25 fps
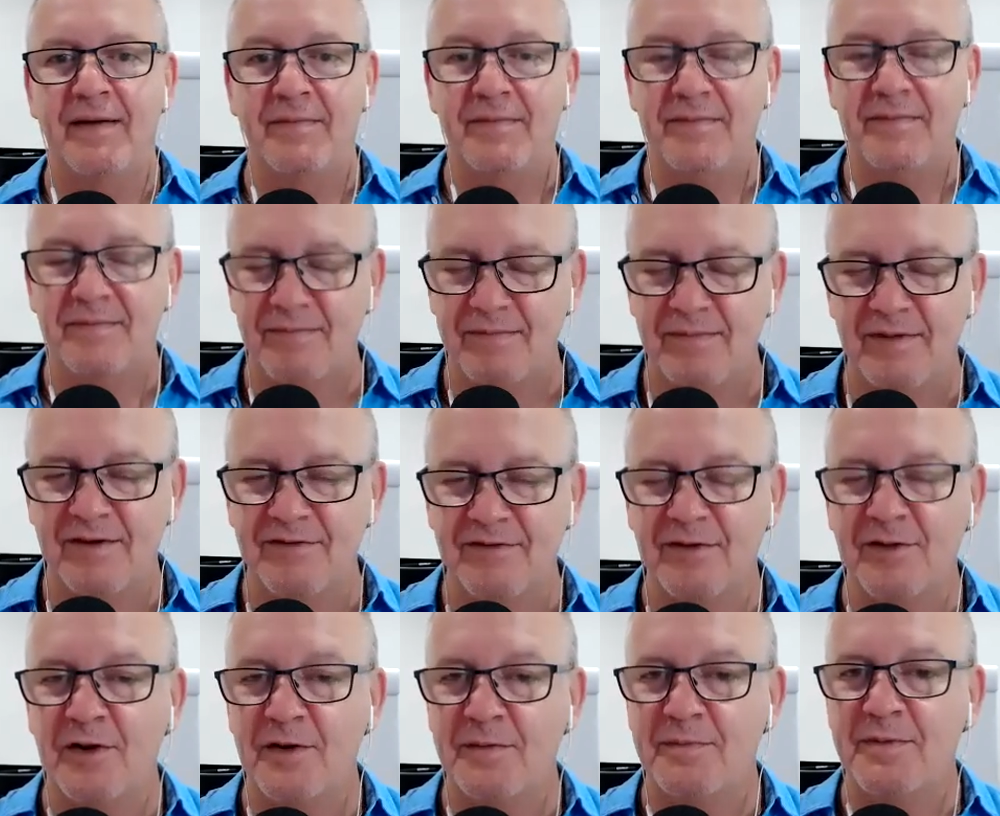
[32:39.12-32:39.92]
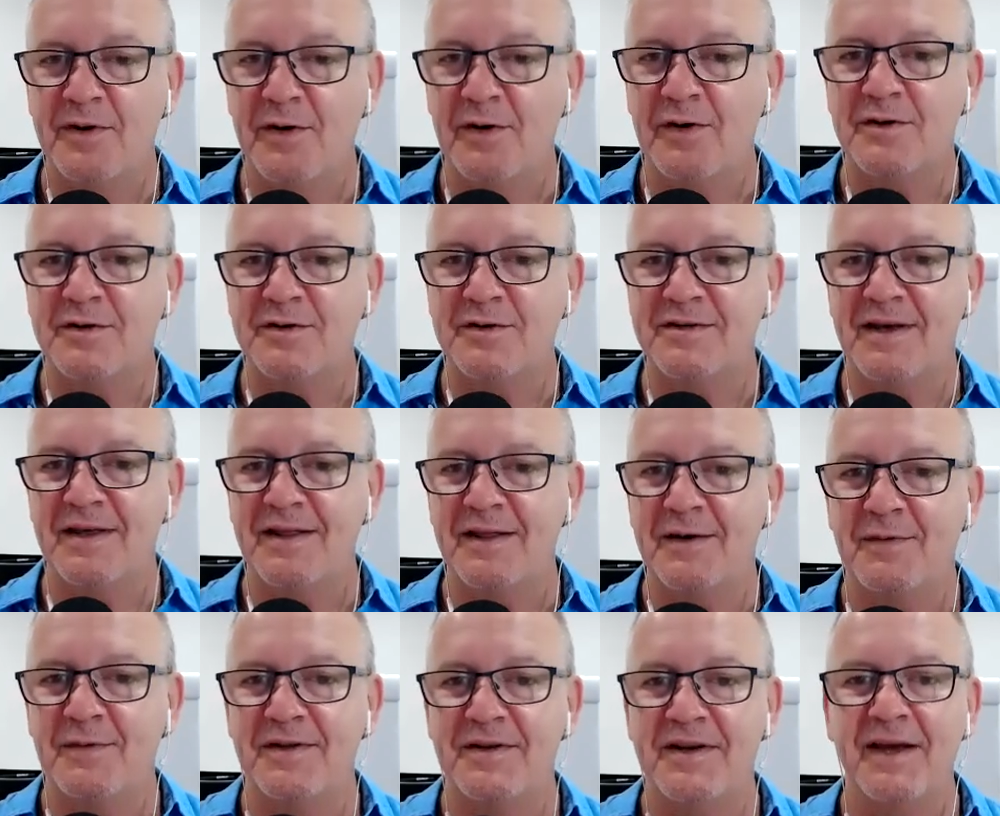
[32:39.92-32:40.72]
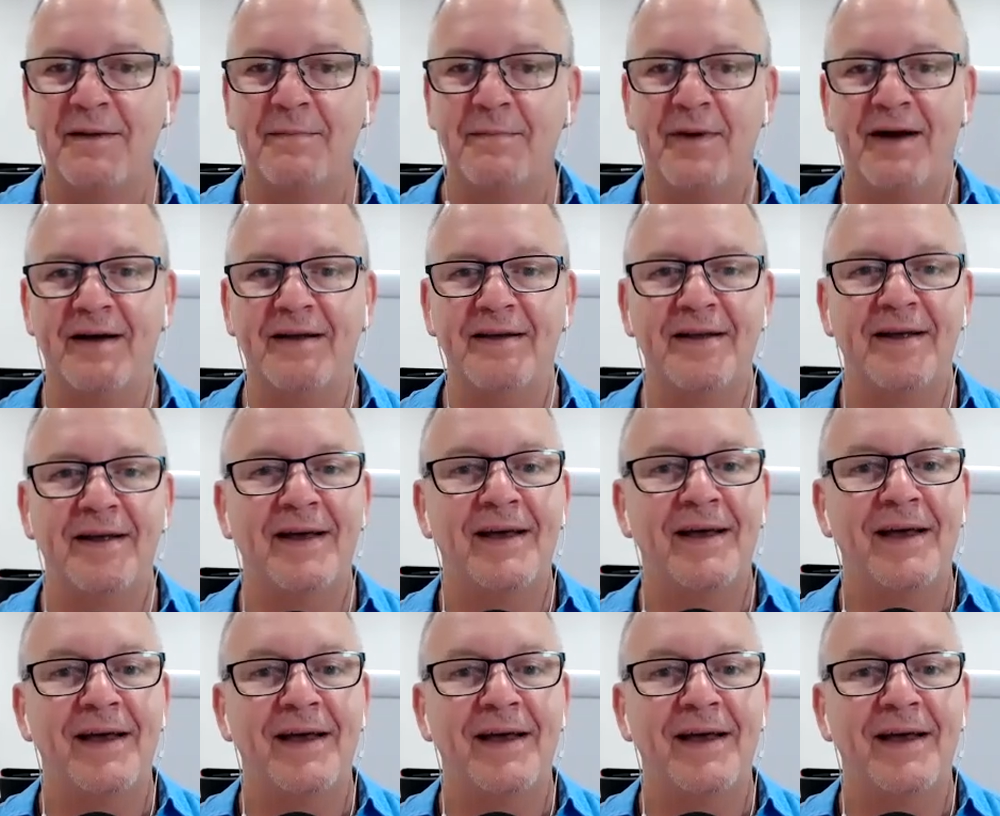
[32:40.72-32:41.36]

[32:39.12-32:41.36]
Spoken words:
And there's a lot of podiatrists out there with neck pain,